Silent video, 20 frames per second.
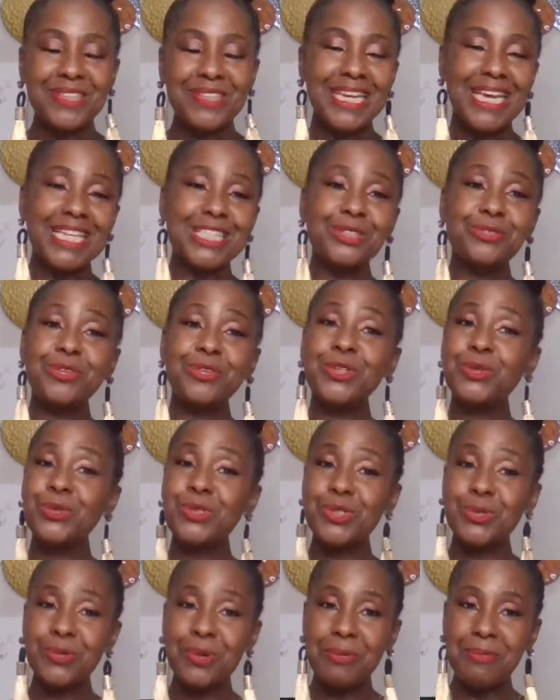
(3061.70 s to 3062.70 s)
it's for you
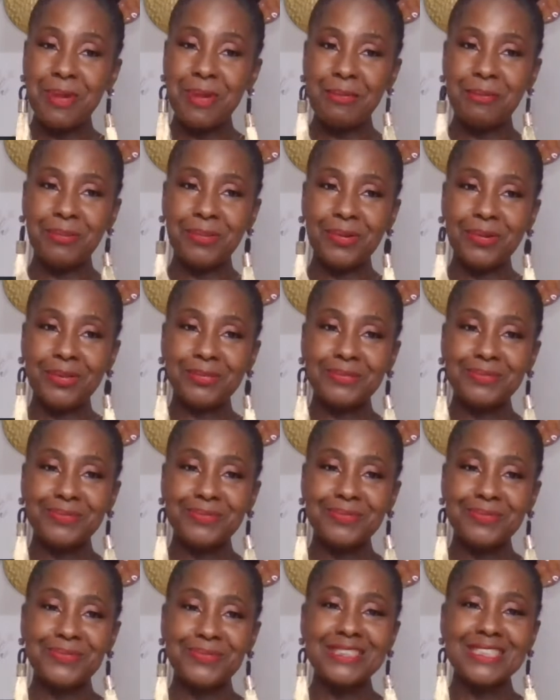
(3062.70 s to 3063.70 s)
to remember
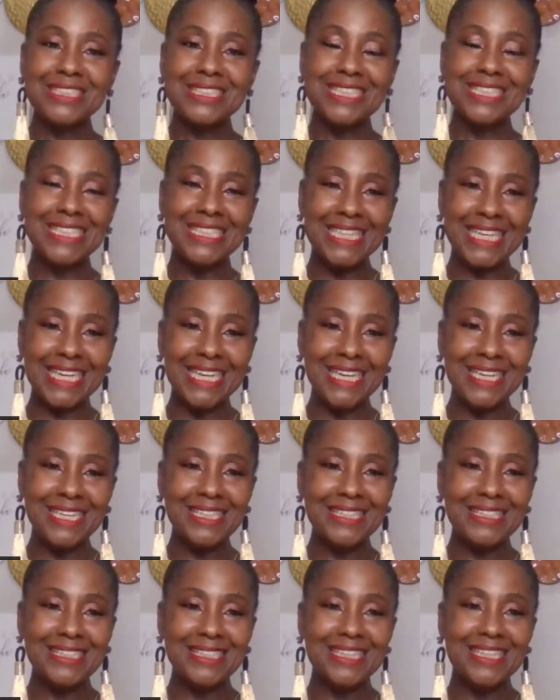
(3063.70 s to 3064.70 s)

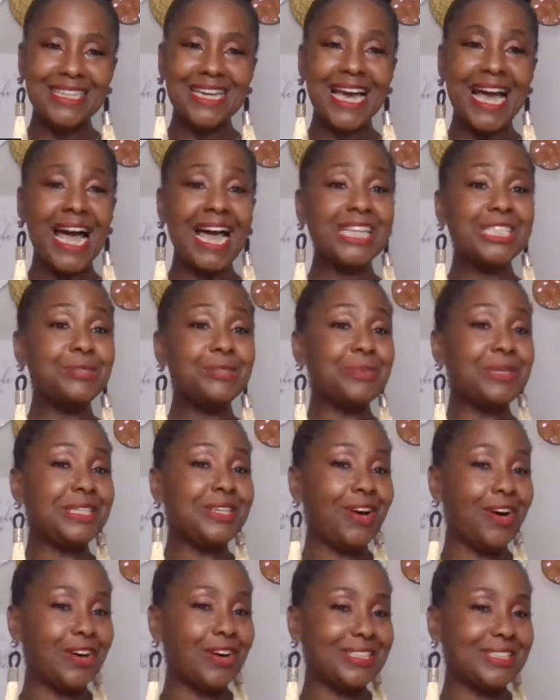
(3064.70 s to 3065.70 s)
today and
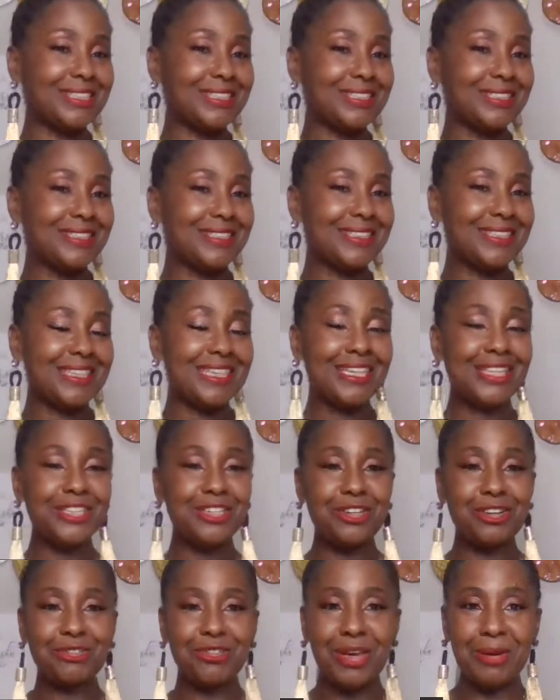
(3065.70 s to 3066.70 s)
beyond.
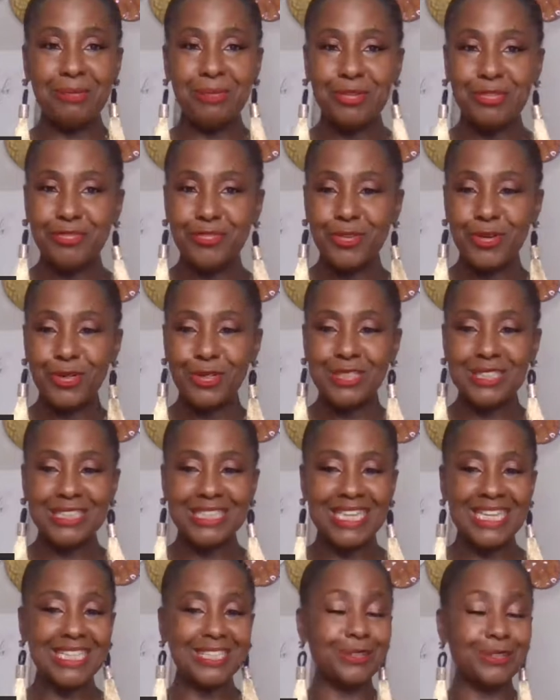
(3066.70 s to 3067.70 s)
November 1st
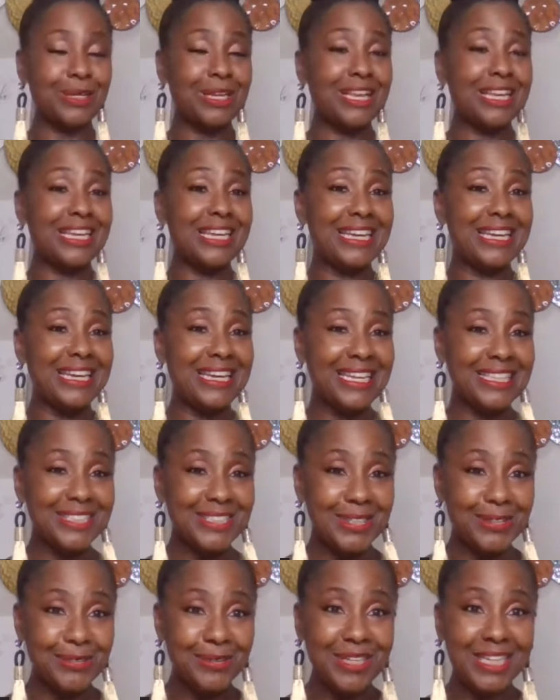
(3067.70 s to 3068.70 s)
is
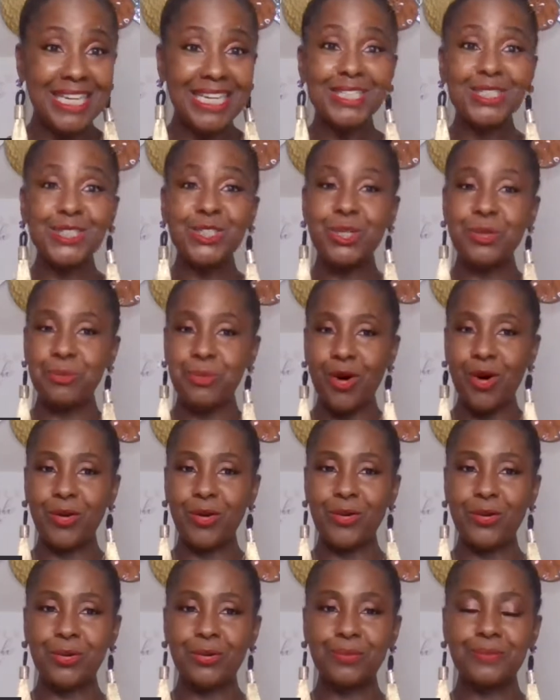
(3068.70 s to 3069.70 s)
literally
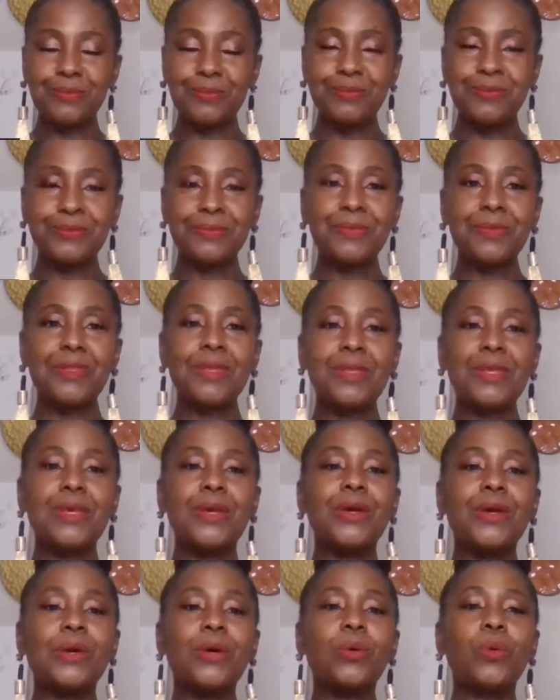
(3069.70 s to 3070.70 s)
tomorrow.
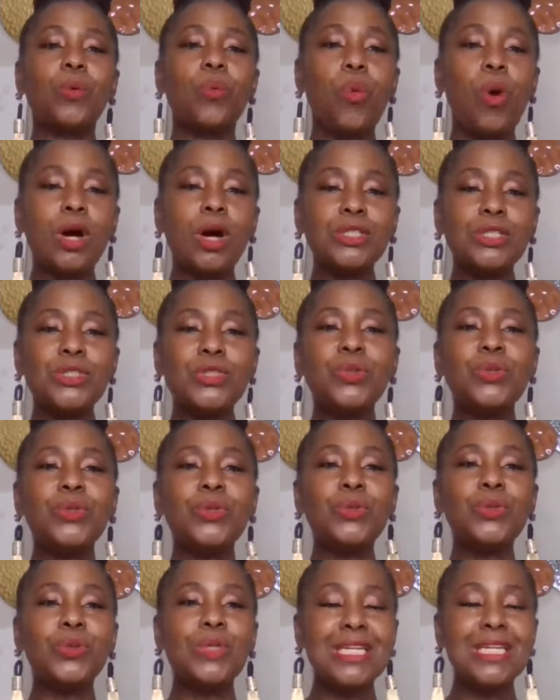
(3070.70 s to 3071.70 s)
What do
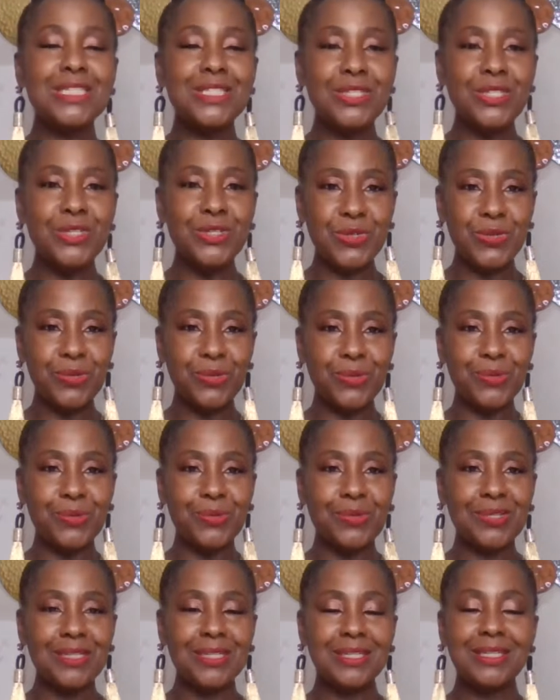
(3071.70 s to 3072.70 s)
you need to do
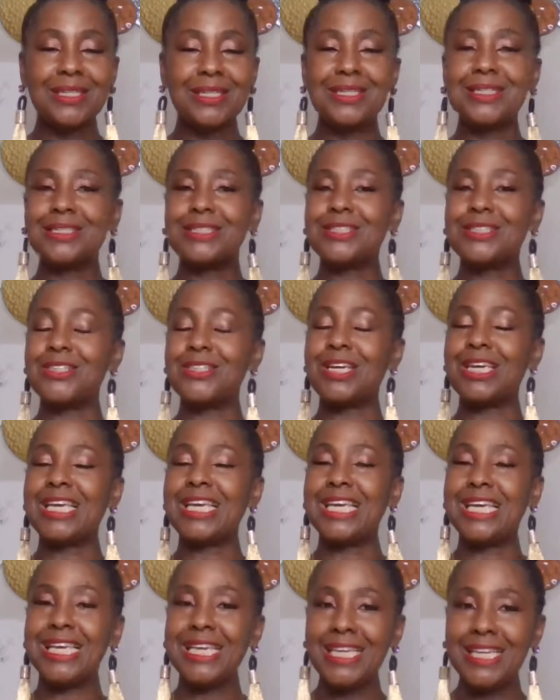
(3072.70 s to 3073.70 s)
to
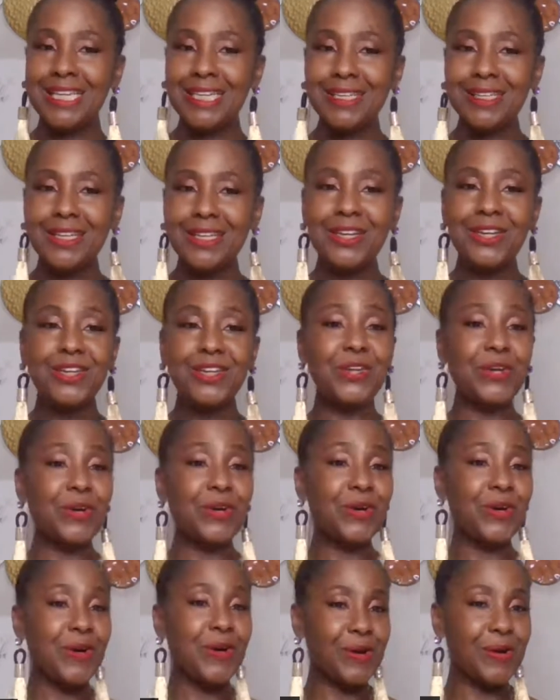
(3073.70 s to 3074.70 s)
heal
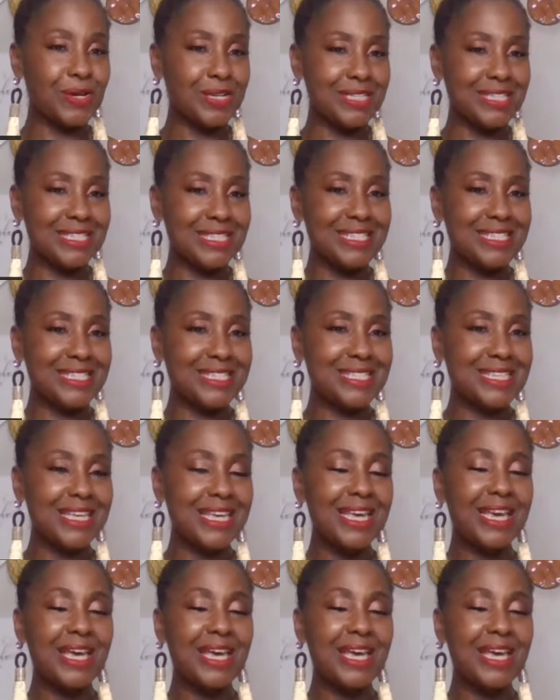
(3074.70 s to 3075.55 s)
your hurts?